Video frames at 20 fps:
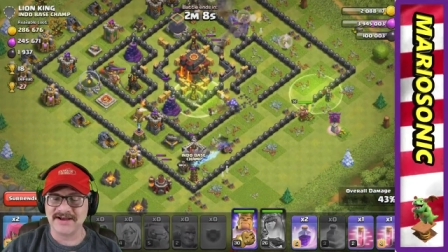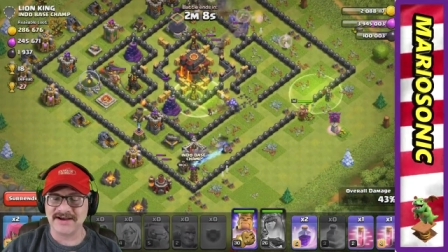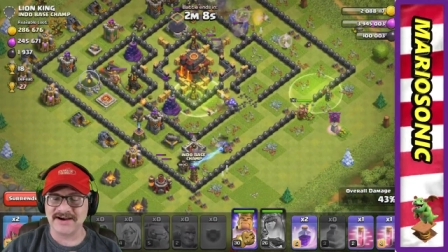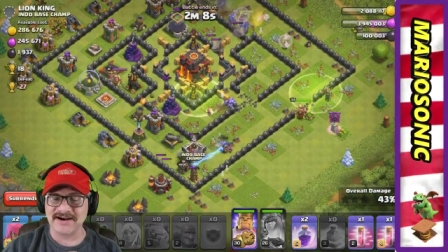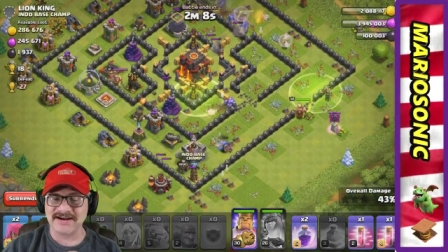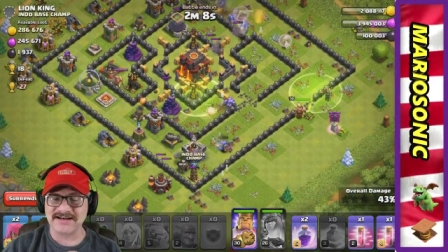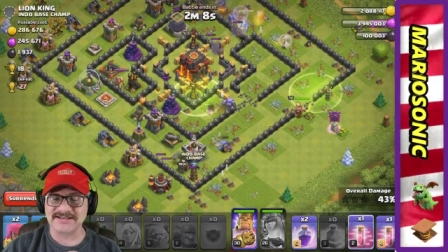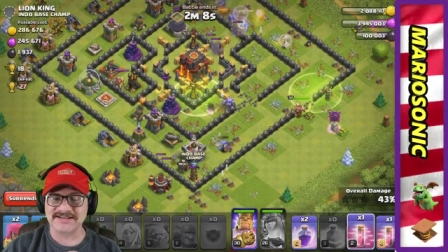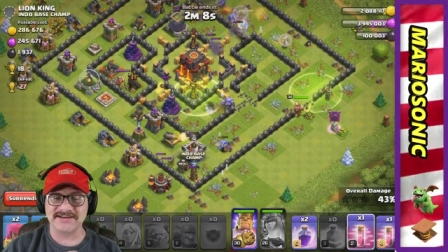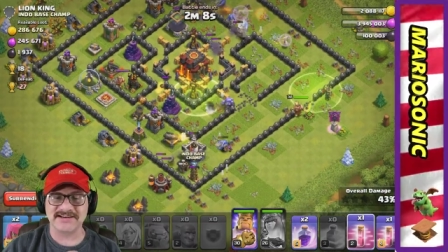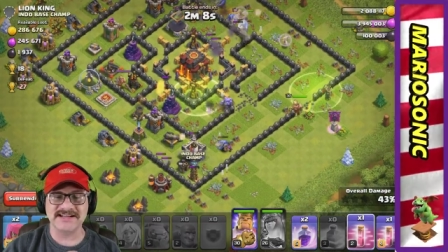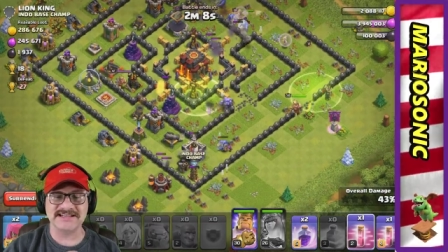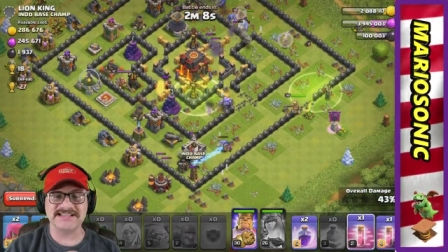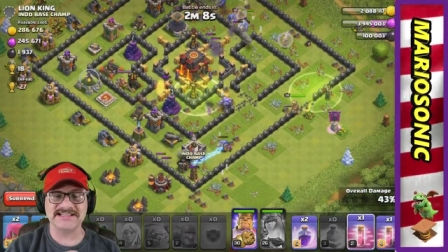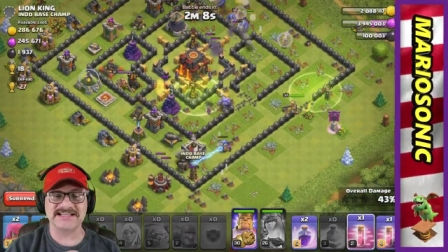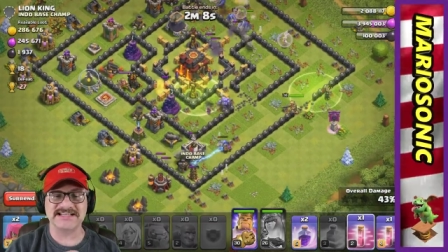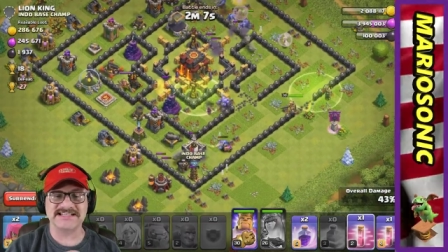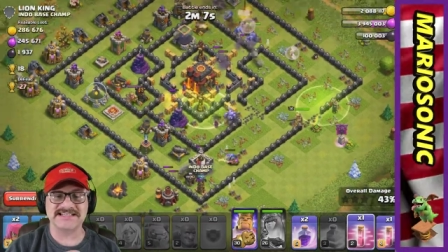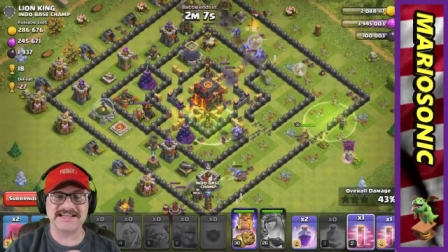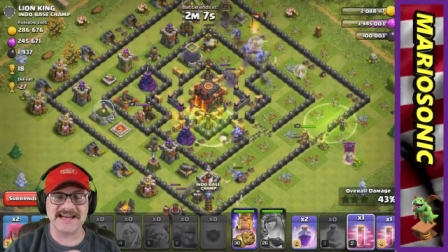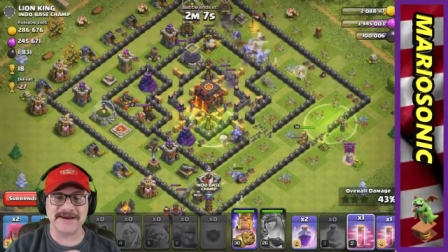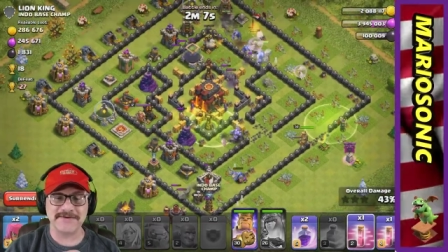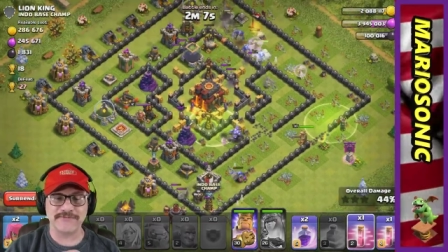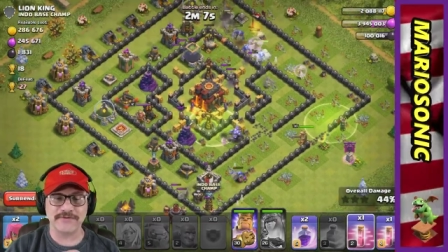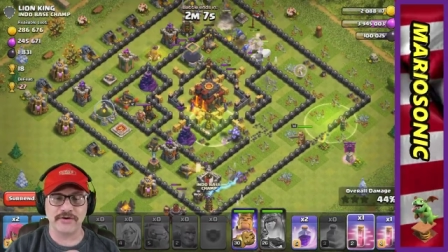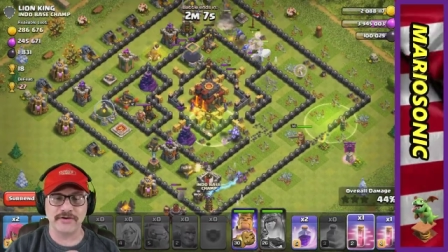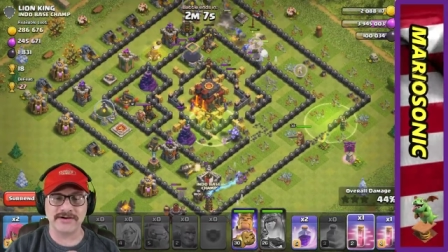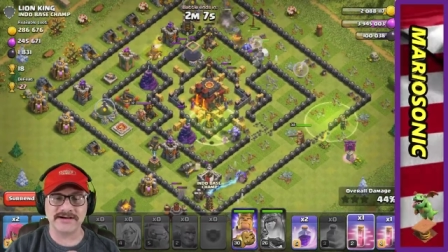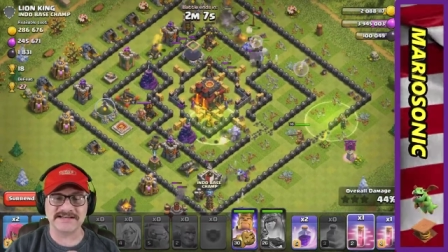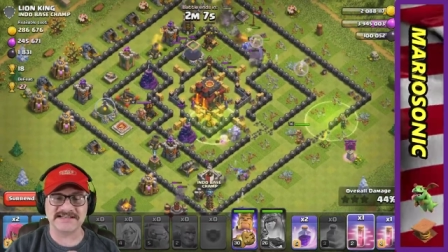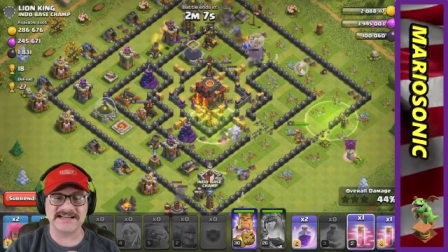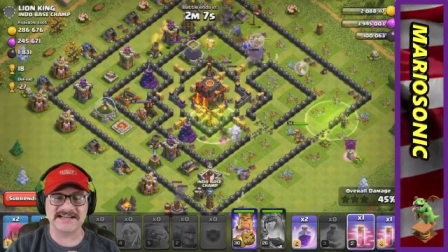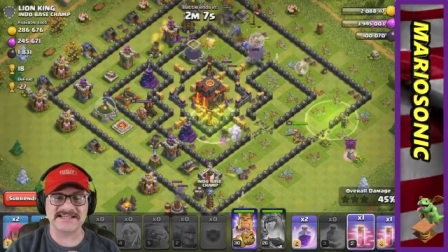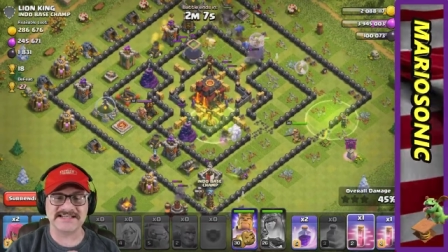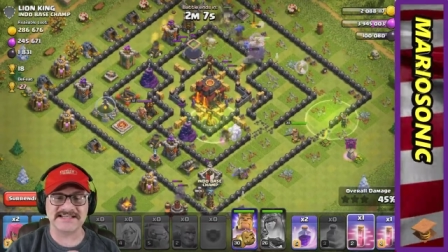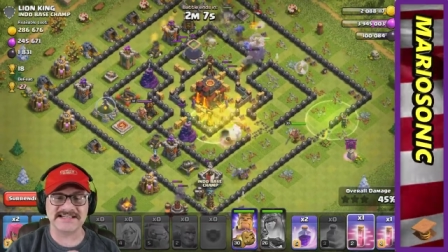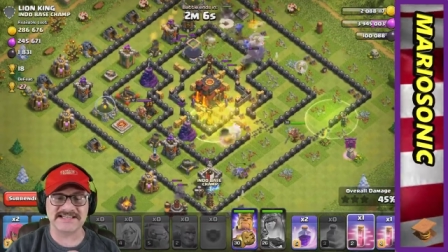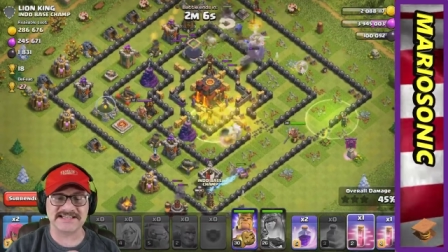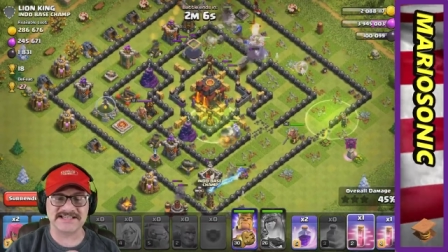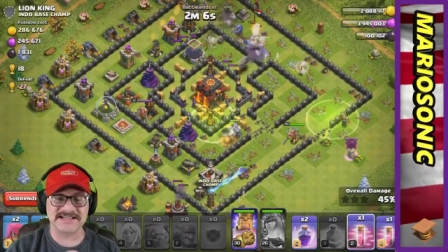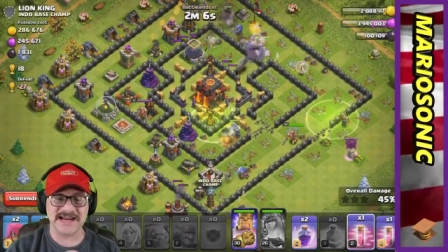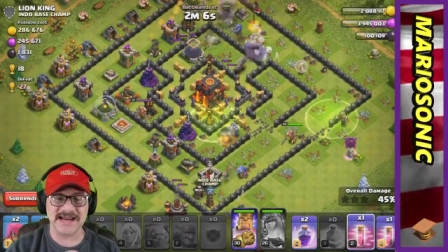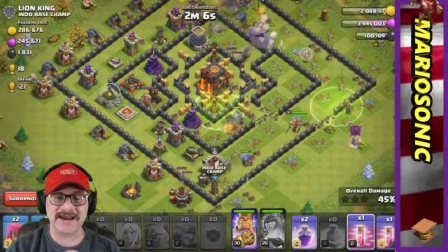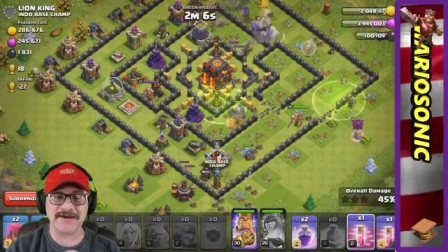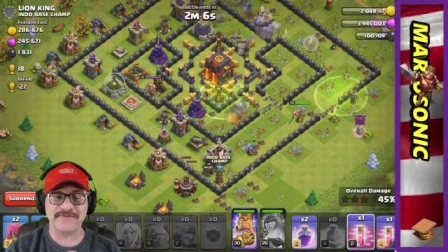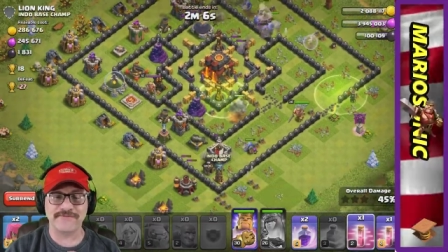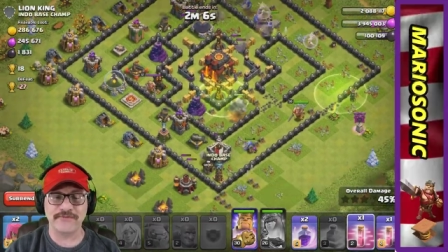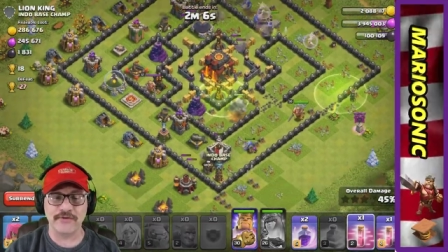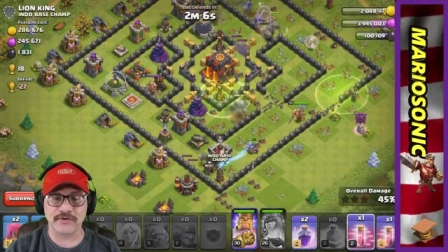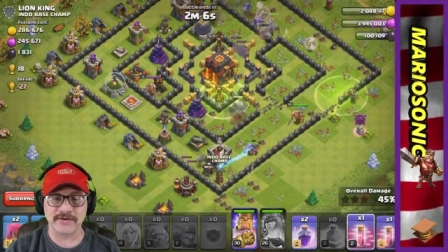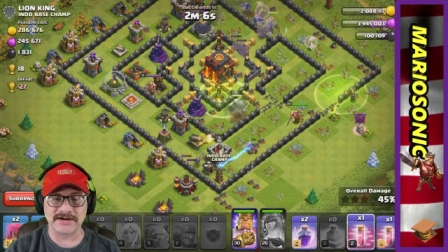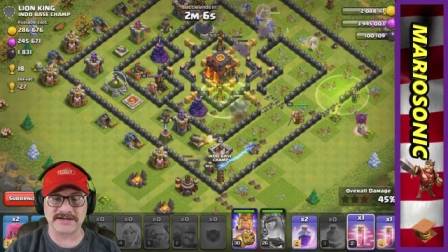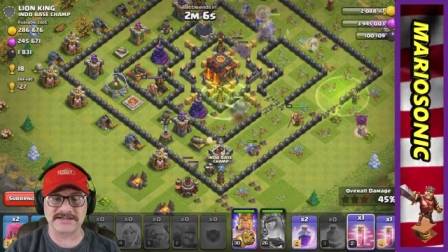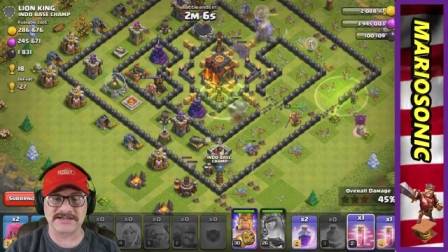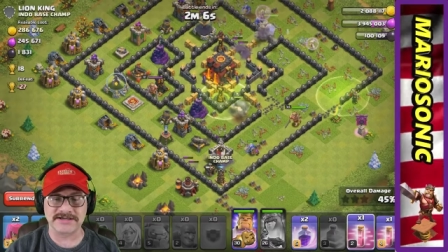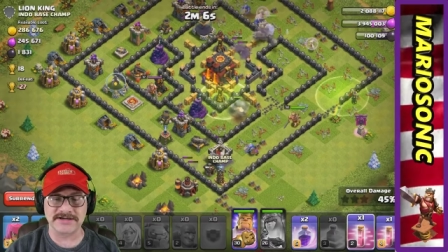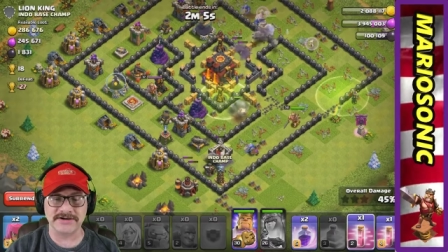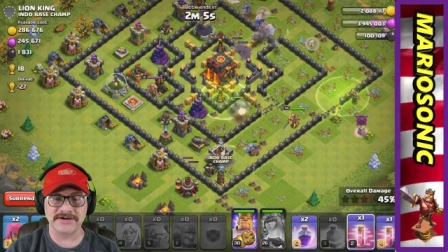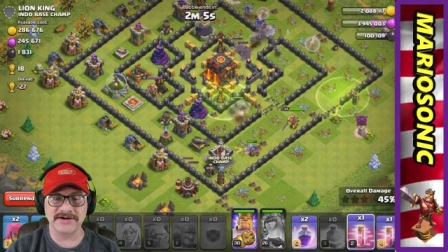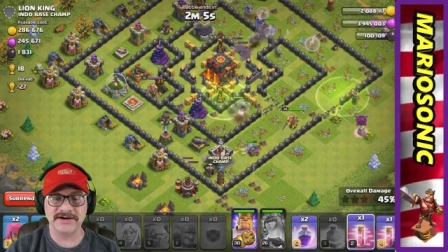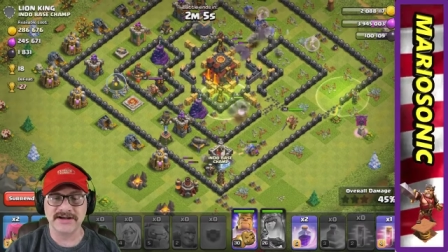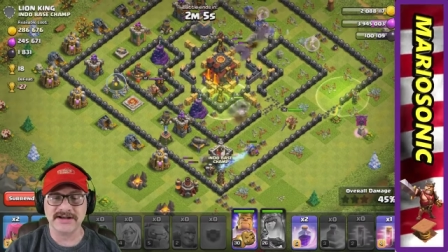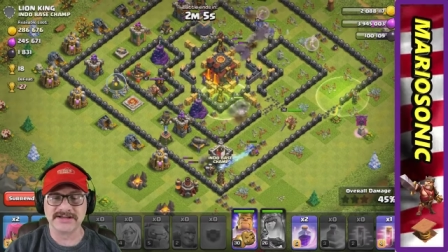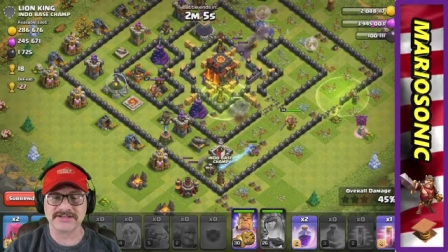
All right, so let's just stay focused. Let's just stay focused here.